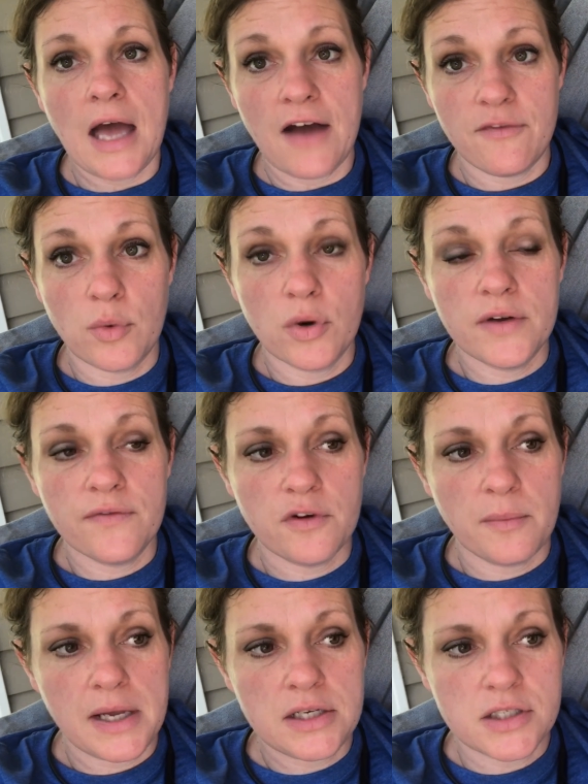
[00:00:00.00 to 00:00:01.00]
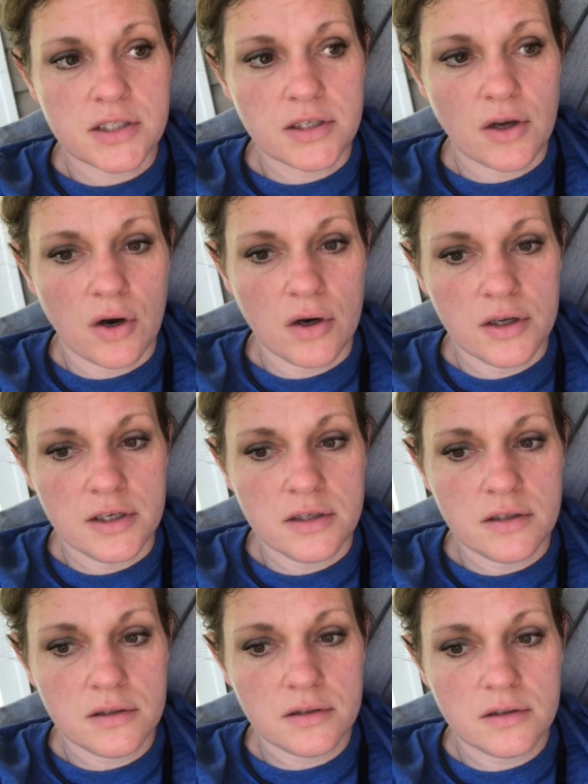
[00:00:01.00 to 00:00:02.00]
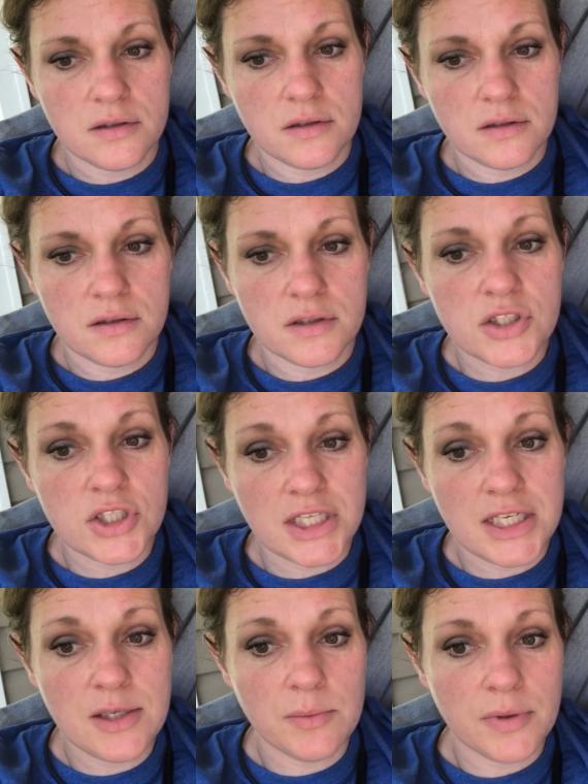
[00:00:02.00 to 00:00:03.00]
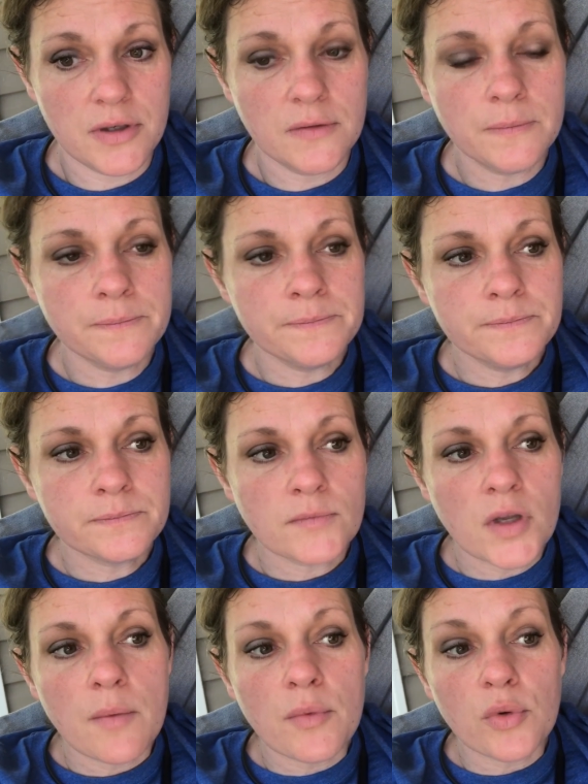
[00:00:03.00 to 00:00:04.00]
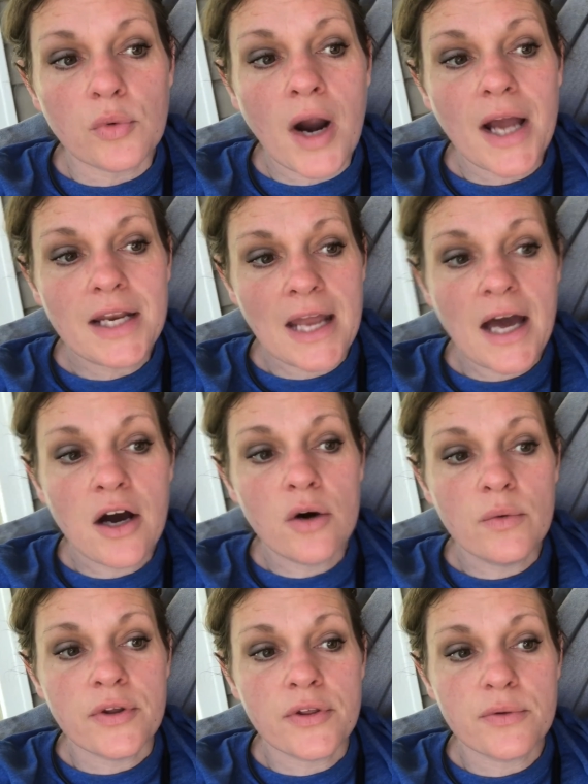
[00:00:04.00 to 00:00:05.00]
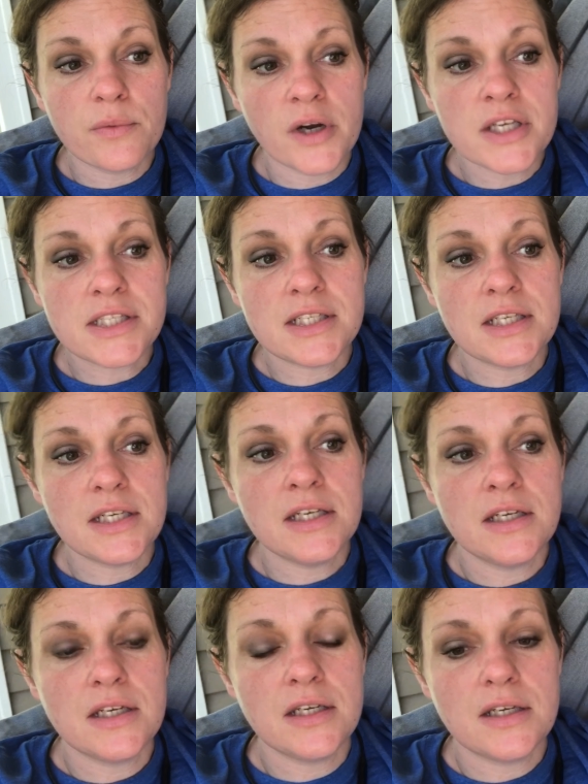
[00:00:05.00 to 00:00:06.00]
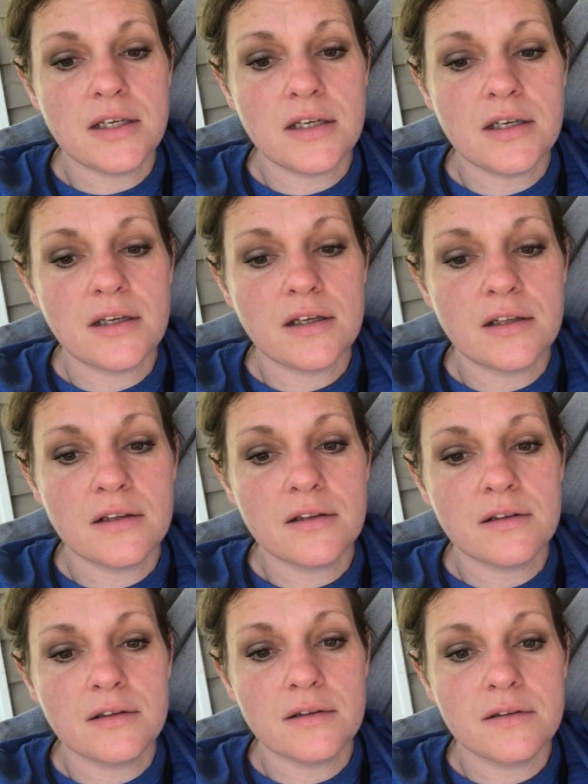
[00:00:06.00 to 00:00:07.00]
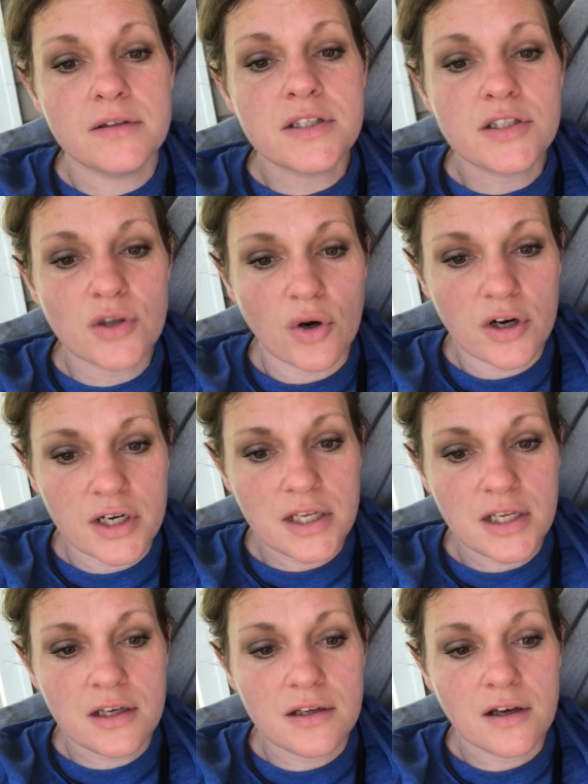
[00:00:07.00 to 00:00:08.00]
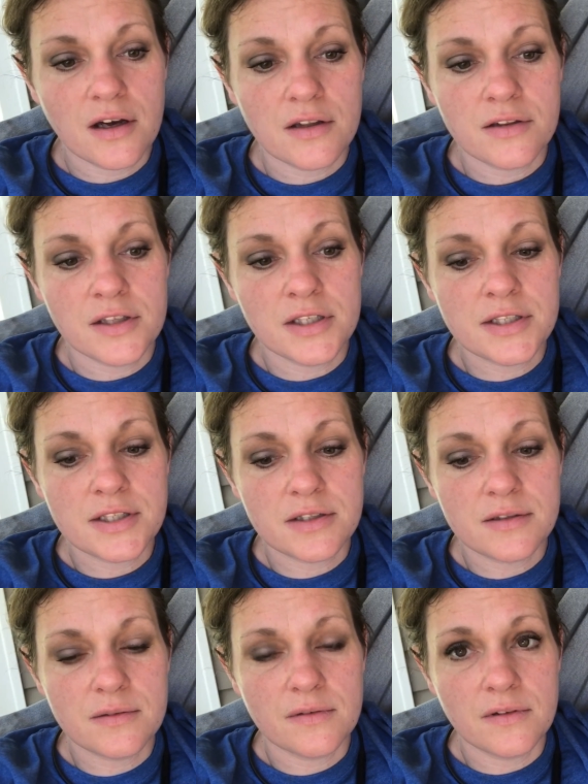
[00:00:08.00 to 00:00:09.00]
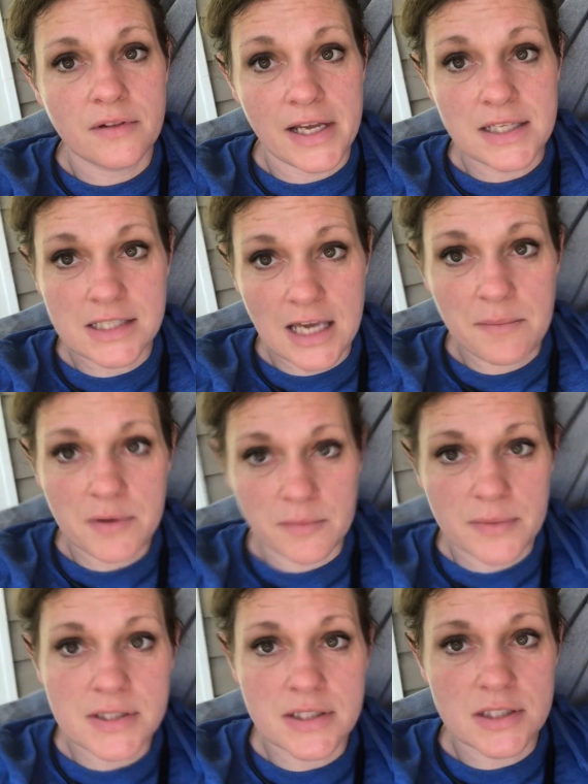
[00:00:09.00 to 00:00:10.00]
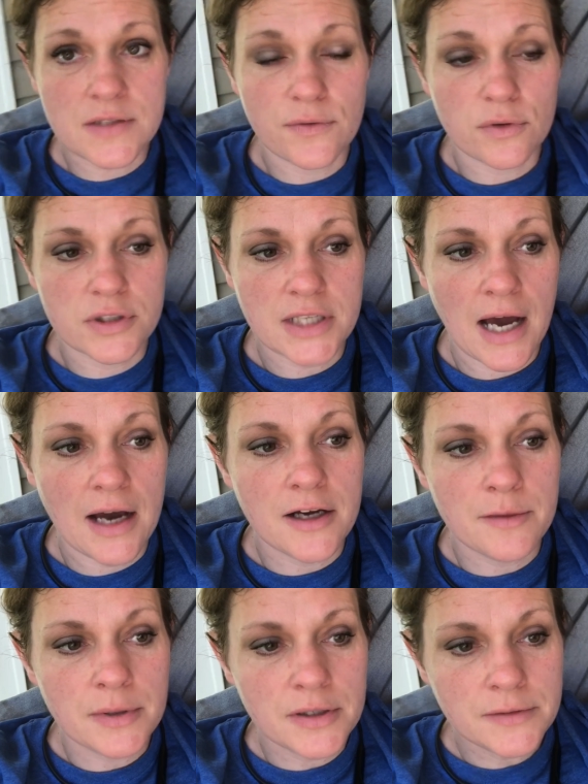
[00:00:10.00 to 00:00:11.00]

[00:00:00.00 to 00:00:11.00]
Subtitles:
more information on sheep. But right now, with Rusty starting this landscaping business full time,